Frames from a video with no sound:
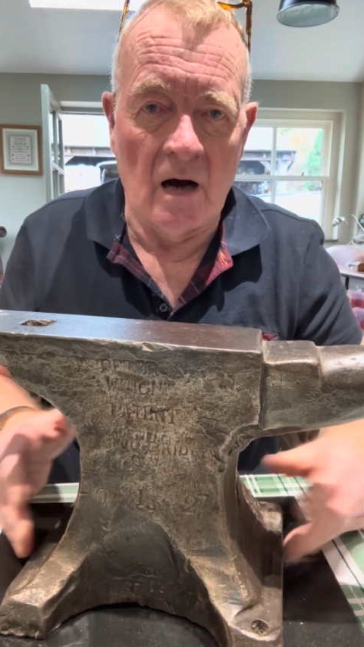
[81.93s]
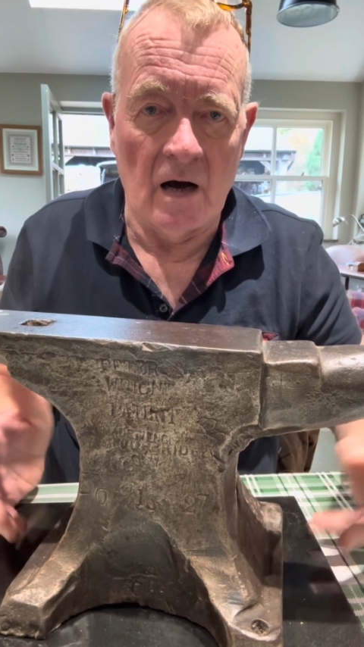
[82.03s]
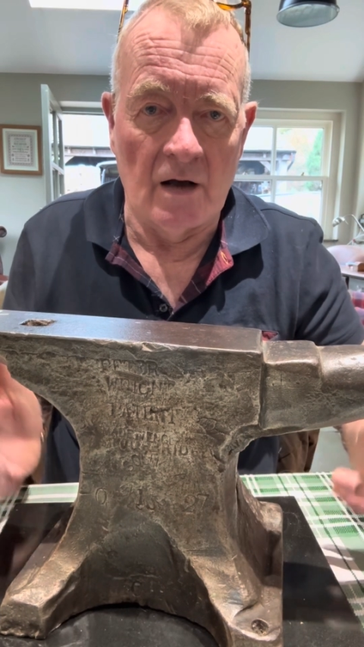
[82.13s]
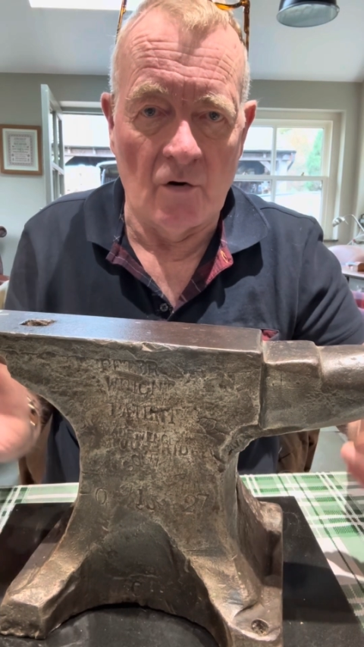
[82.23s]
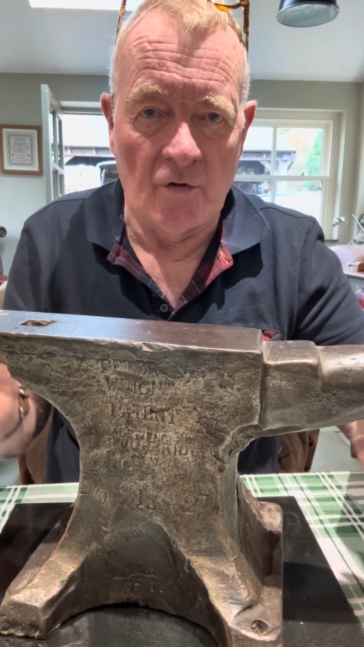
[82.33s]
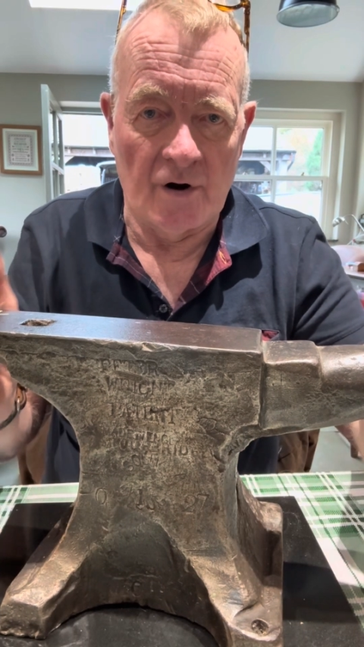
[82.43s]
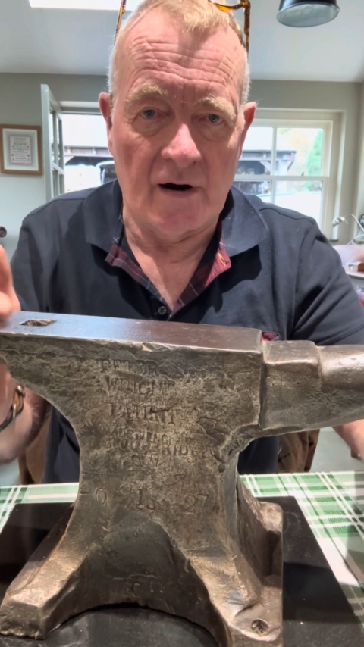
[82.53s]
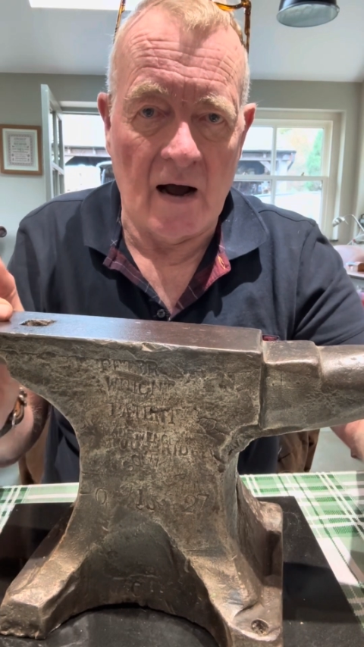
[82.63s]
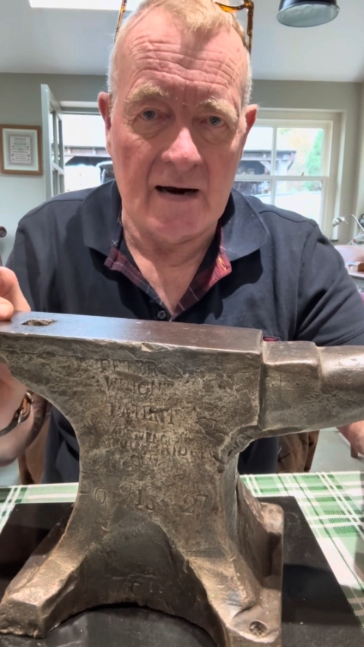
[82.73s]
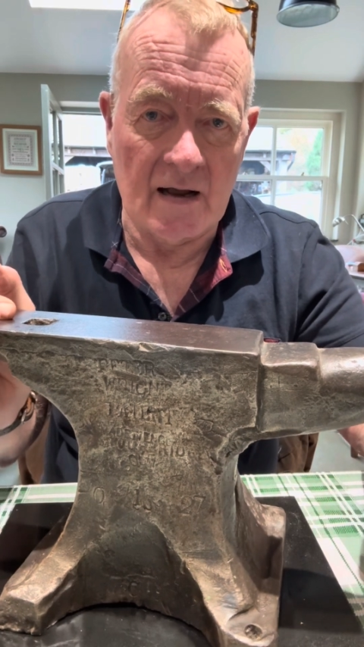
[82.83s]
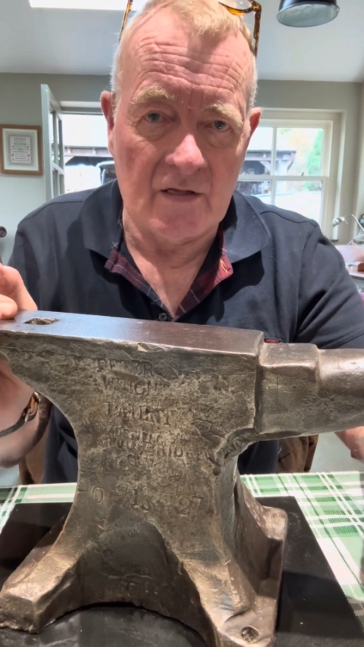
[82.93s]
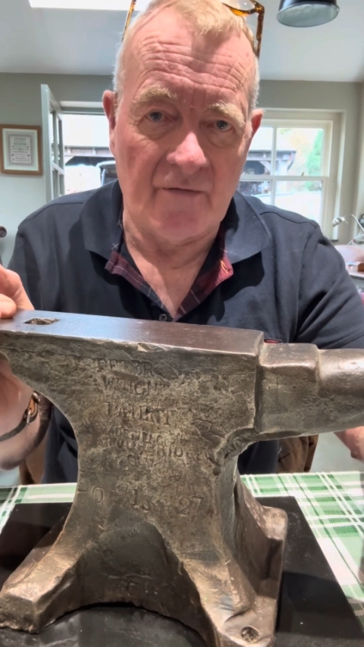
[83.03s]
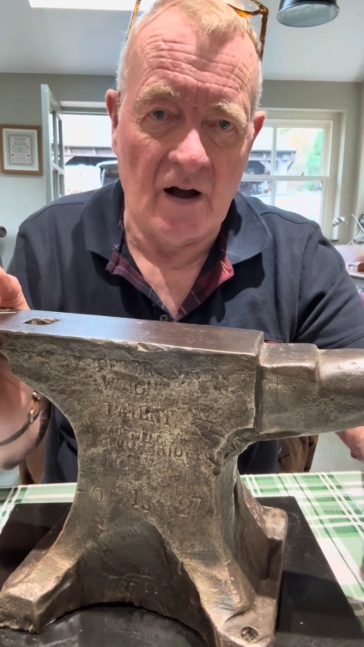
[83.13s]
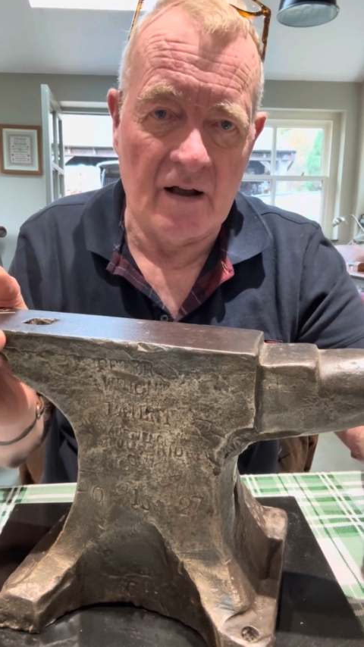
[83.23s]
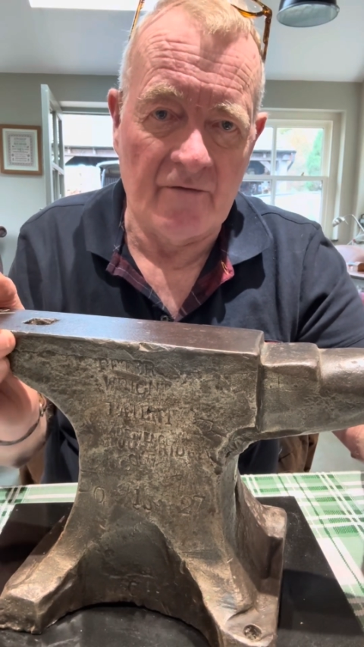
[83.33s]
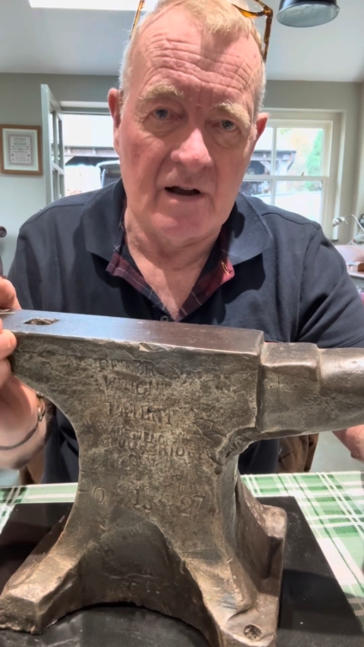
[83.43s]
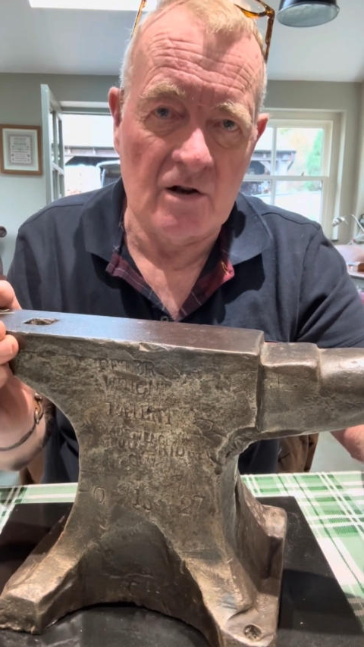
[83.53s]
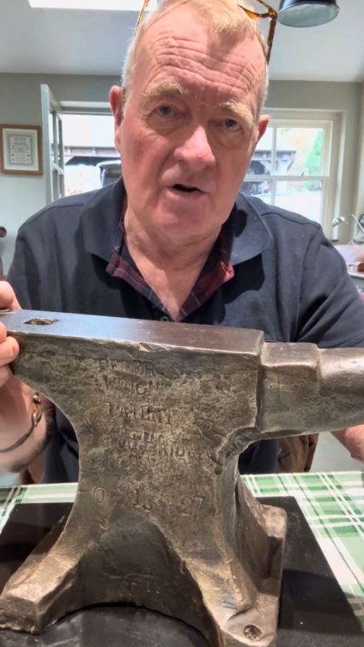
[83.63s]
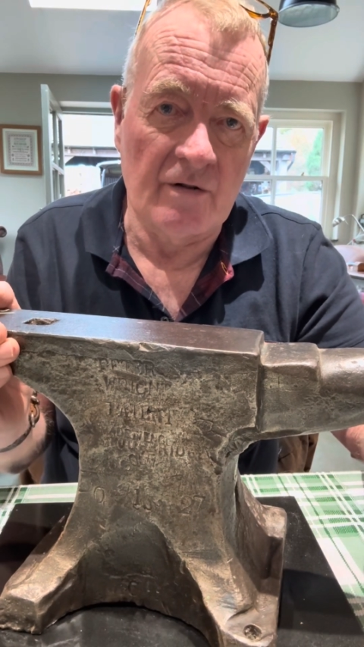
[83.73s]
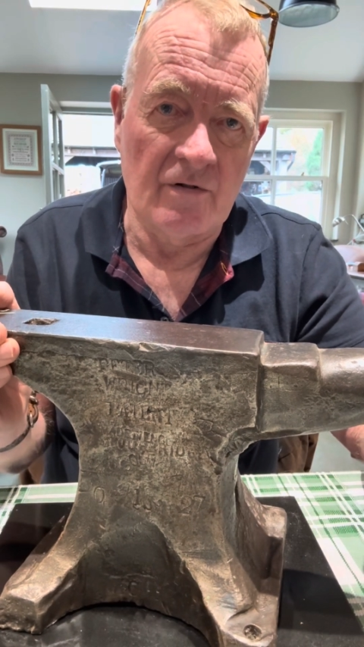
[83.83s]
Another identifying
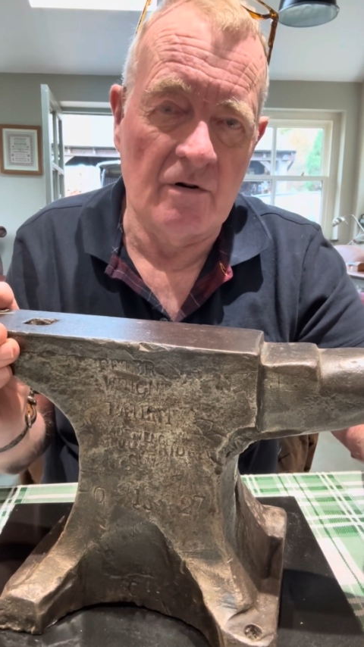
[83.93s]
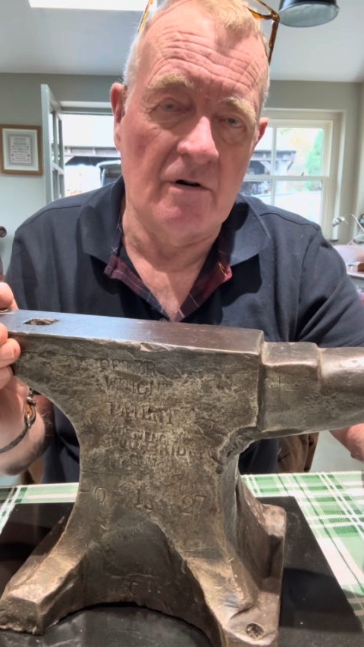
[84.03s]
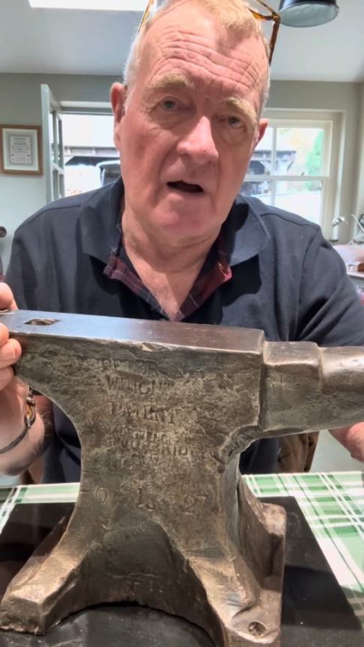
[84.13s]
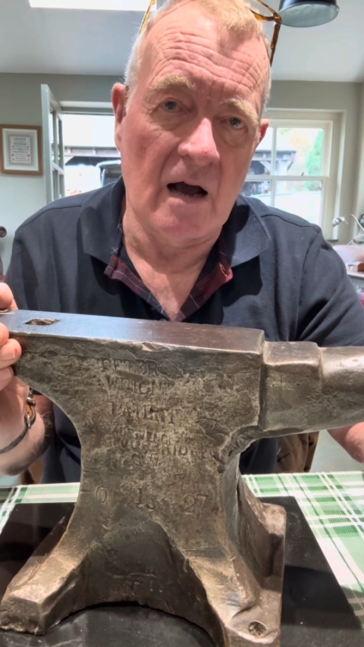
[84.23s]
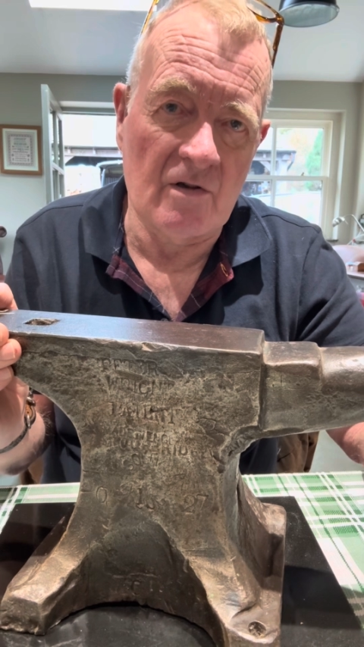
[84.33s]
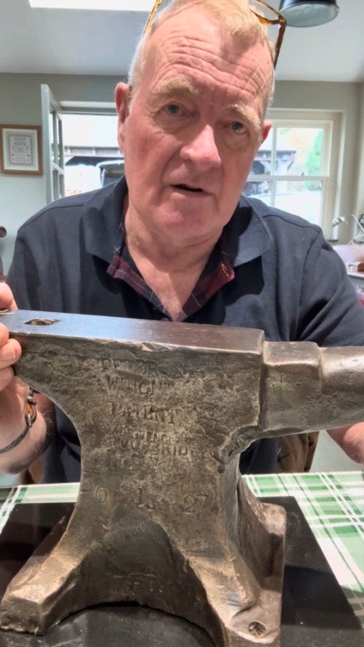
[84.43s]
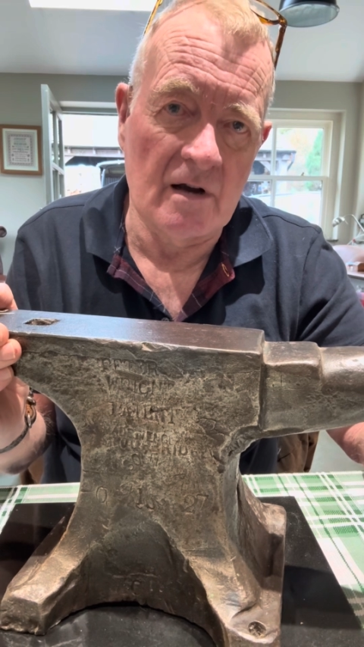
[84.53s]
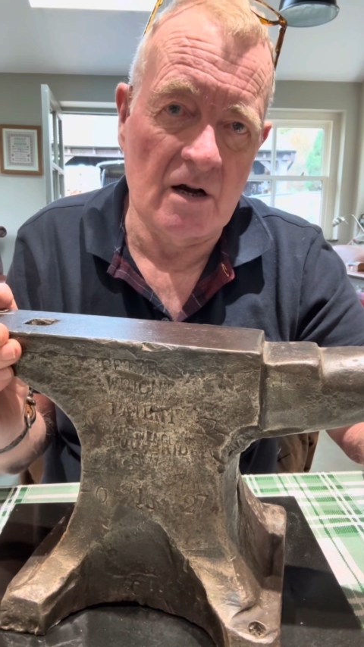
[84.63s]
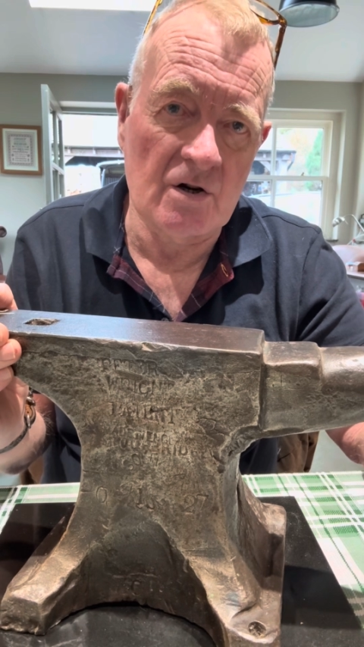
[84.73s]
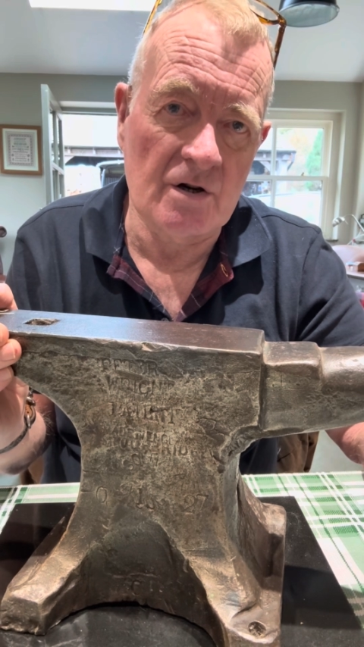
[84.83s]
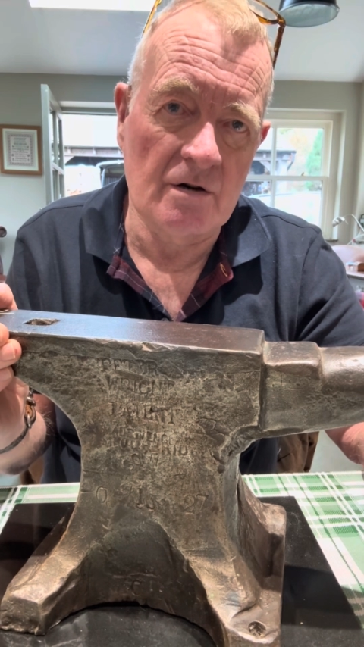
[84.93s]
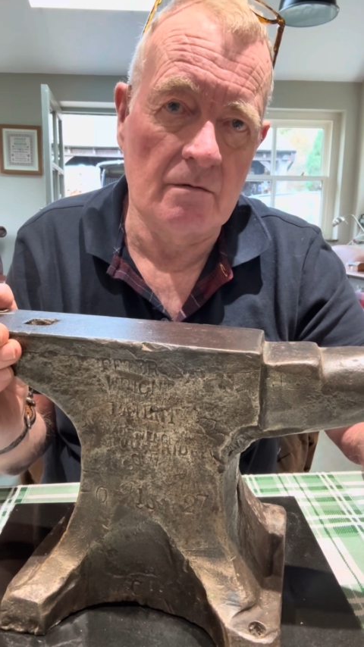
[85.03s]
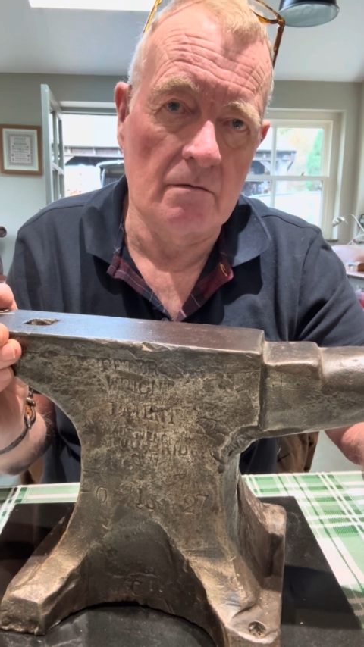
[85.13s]
feature for Isaac Nash